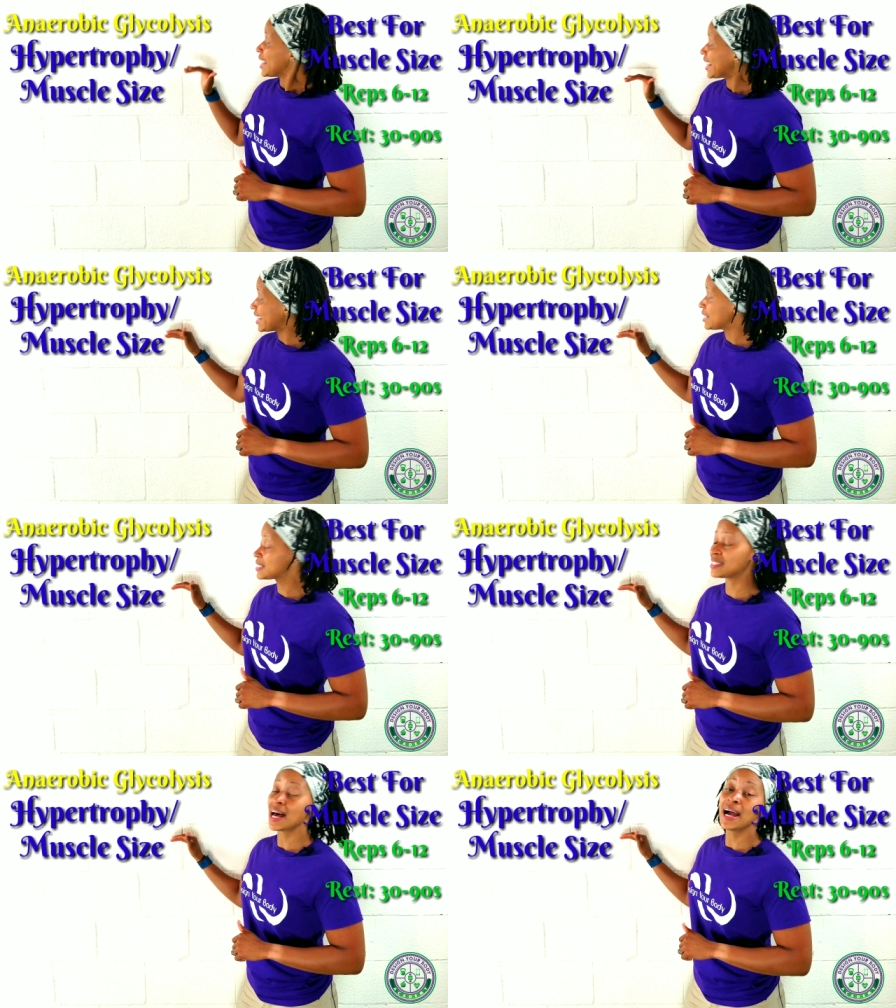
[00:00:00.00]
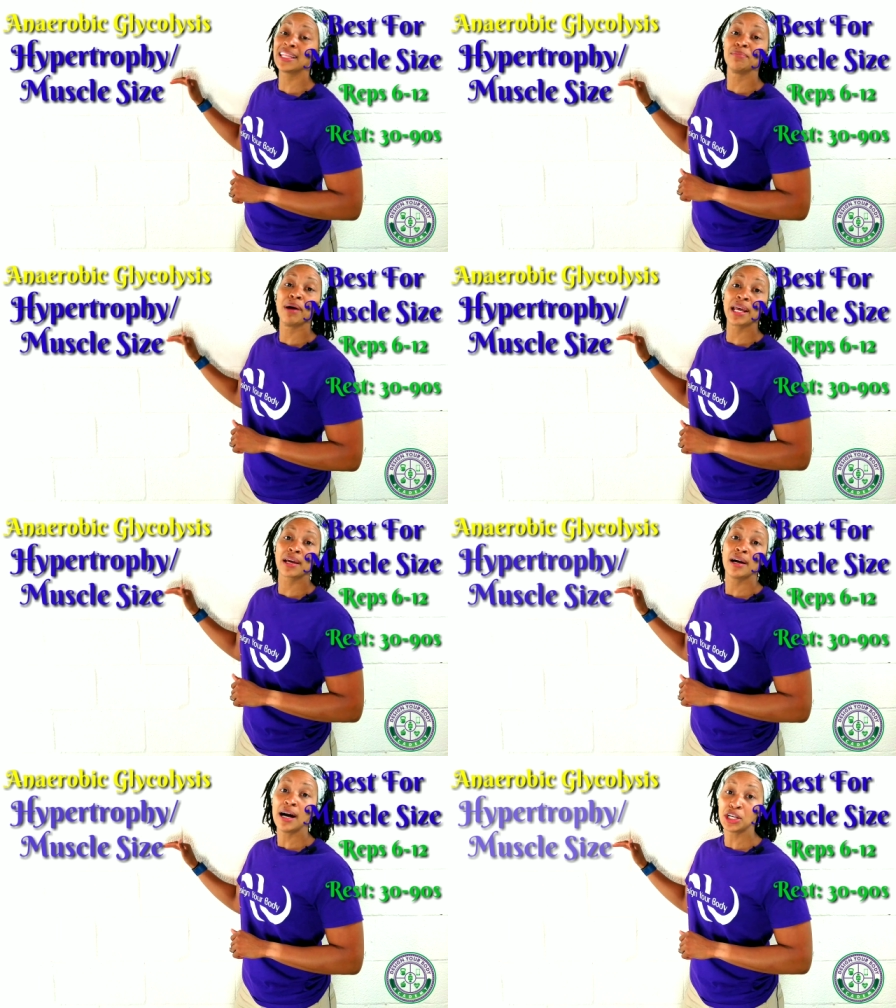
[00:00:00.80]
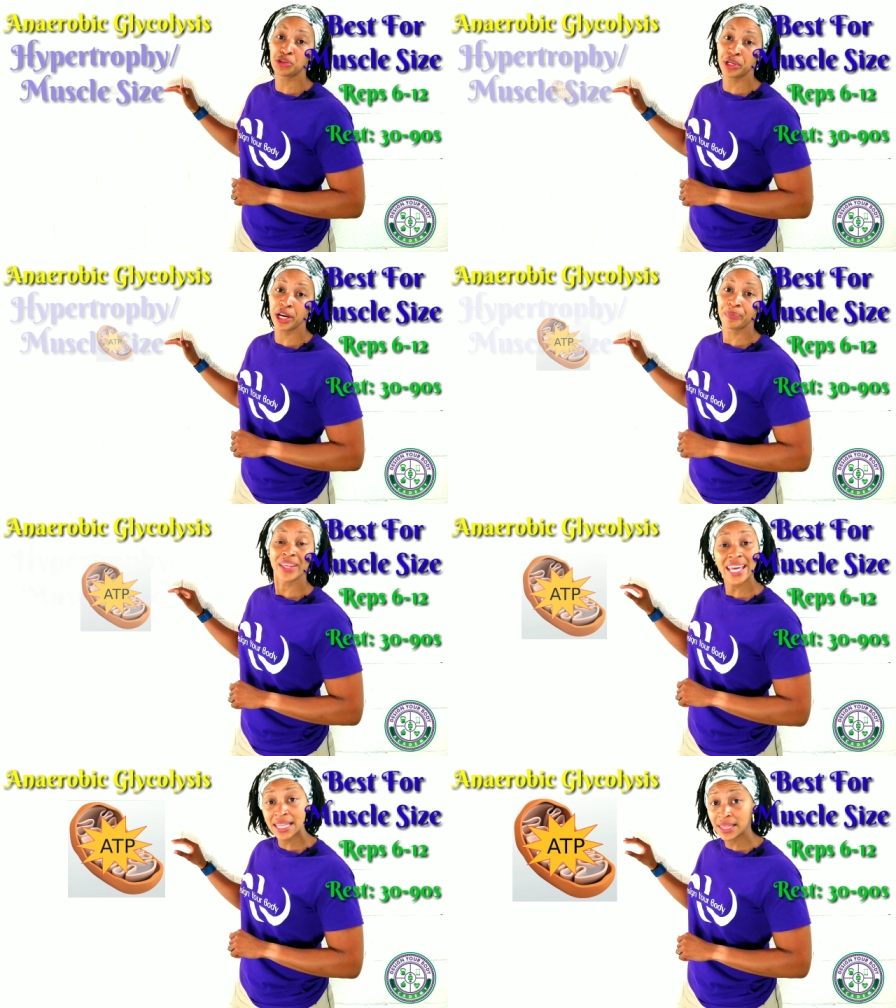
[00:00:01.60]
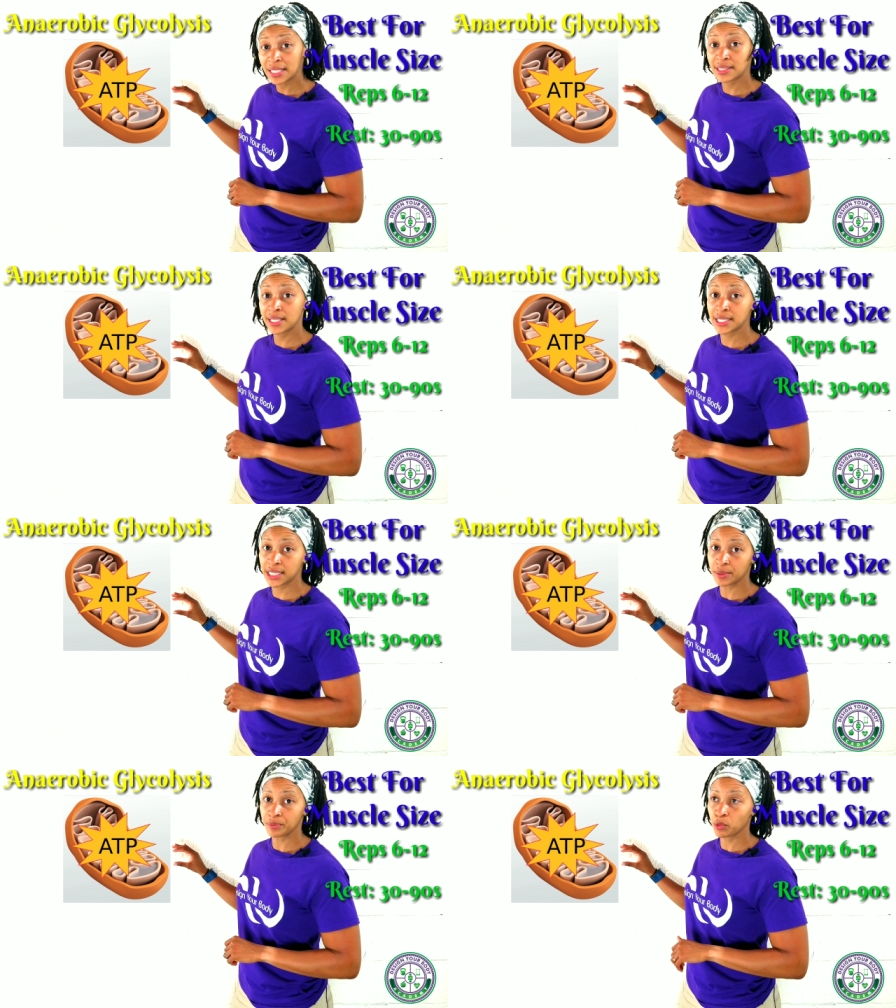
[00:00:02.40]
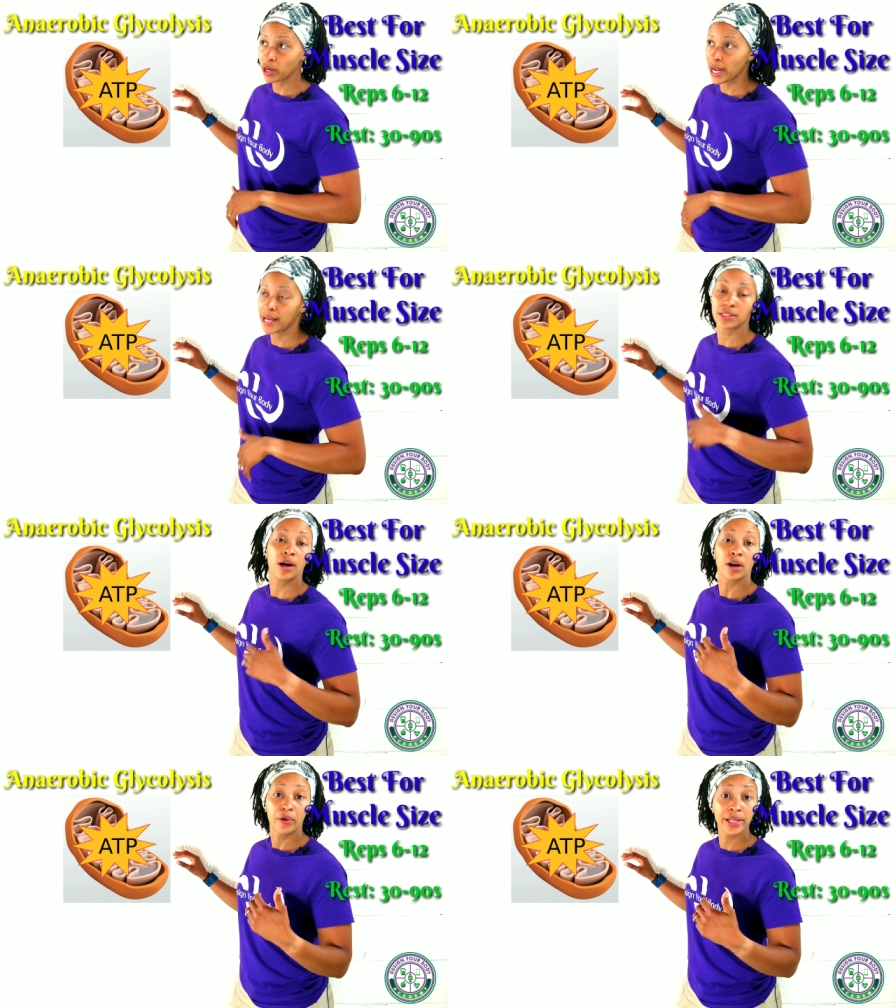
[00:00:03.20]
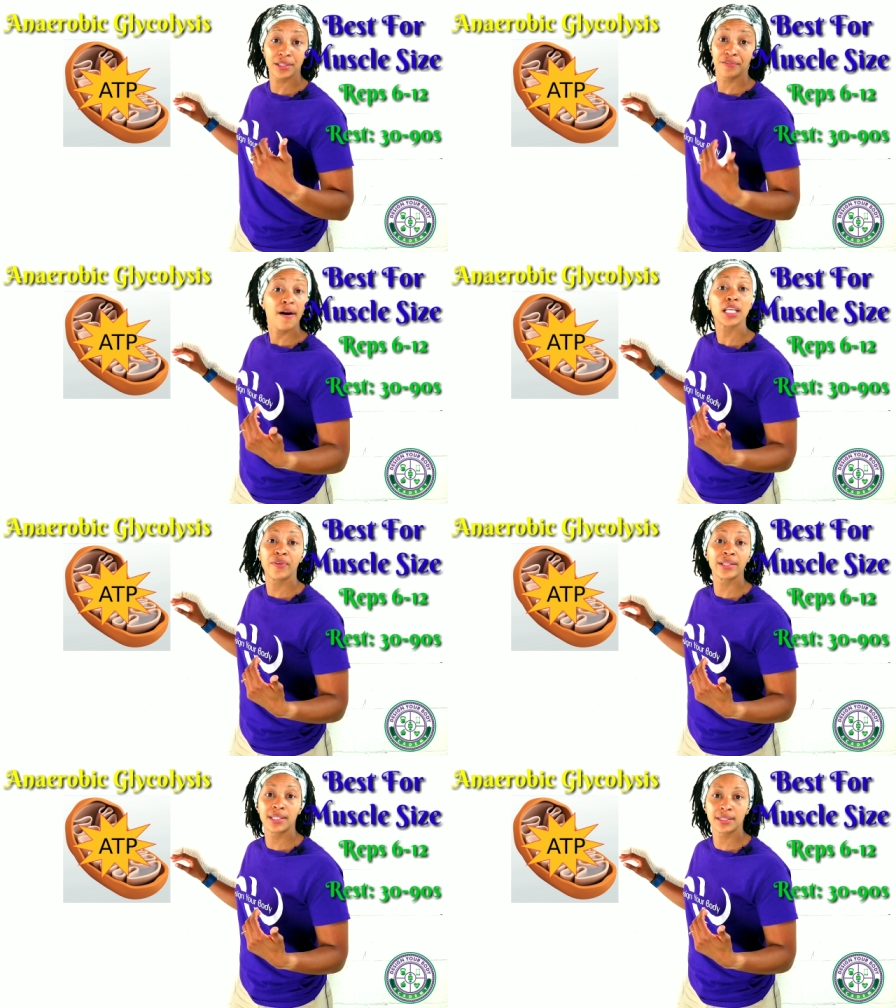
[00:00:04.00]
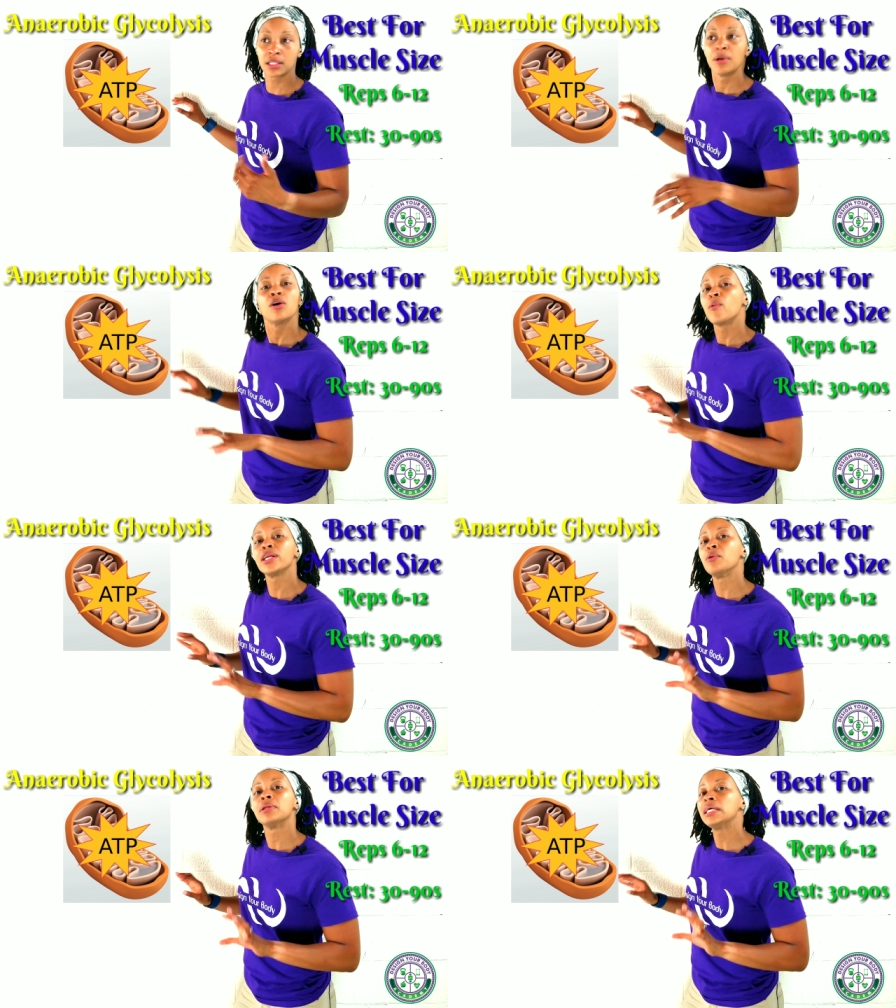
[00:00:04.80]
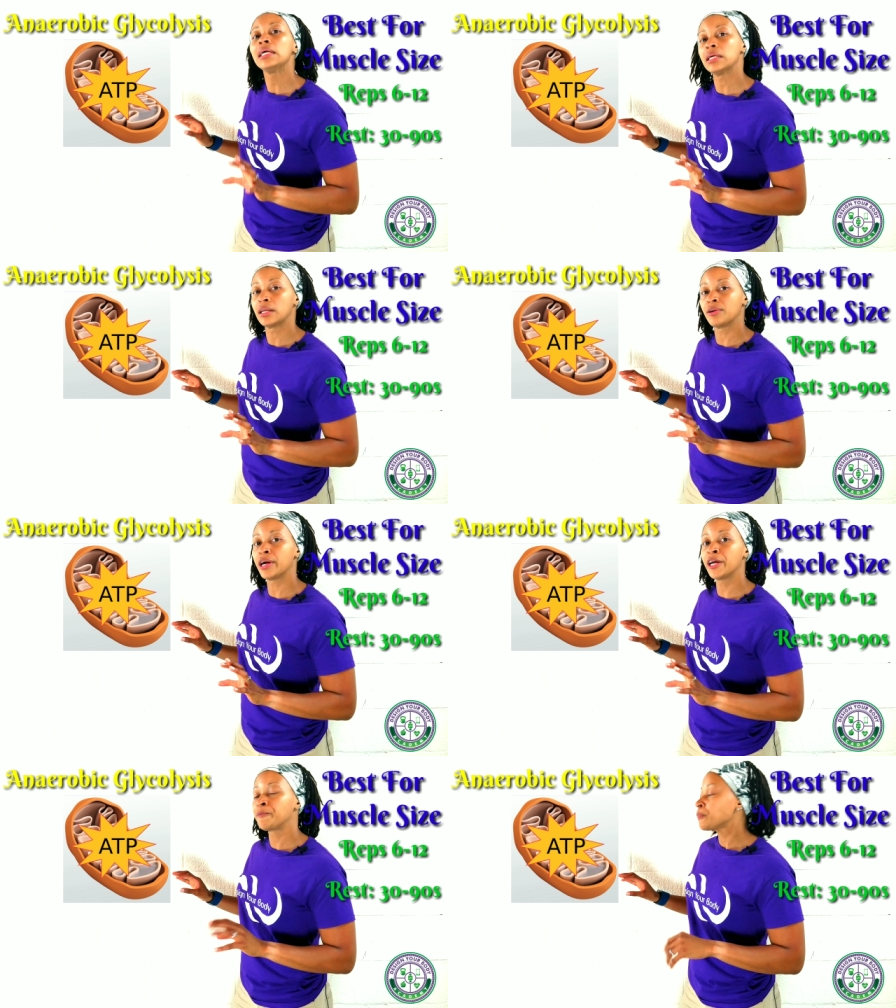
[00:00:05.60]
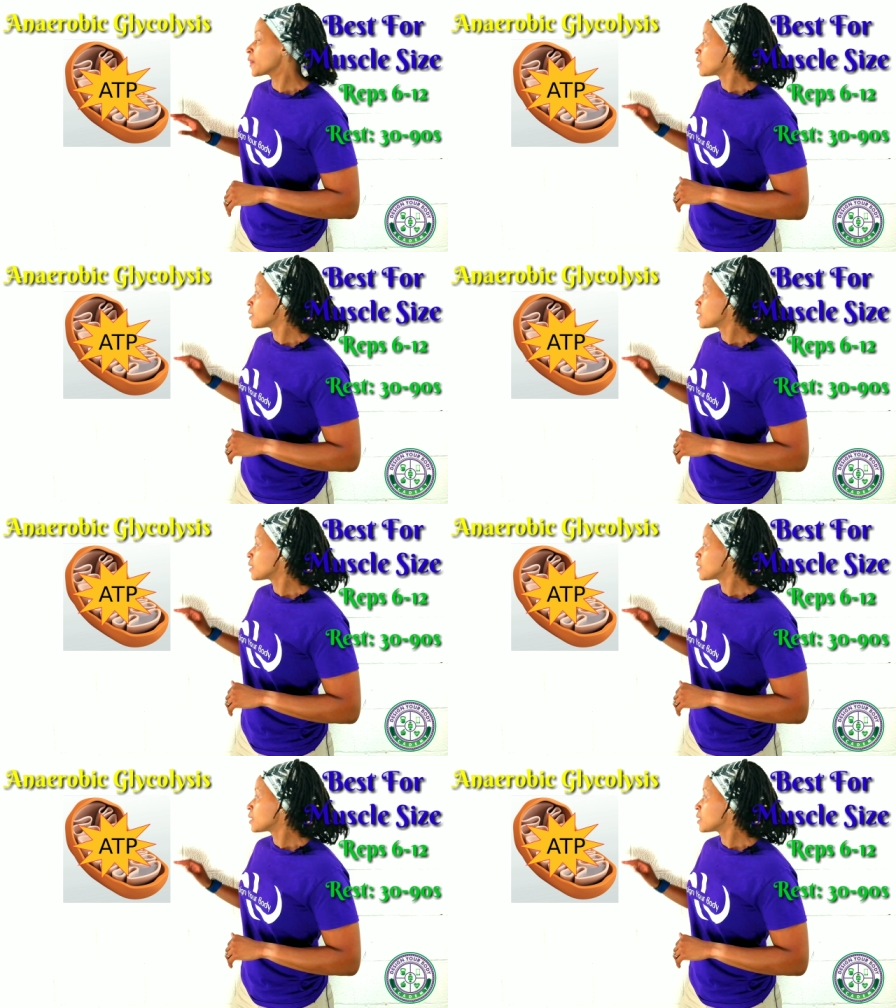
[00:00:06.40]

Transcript: inside the mitochondria in this system, whereas our creatine phosphate system, we don't need it, right?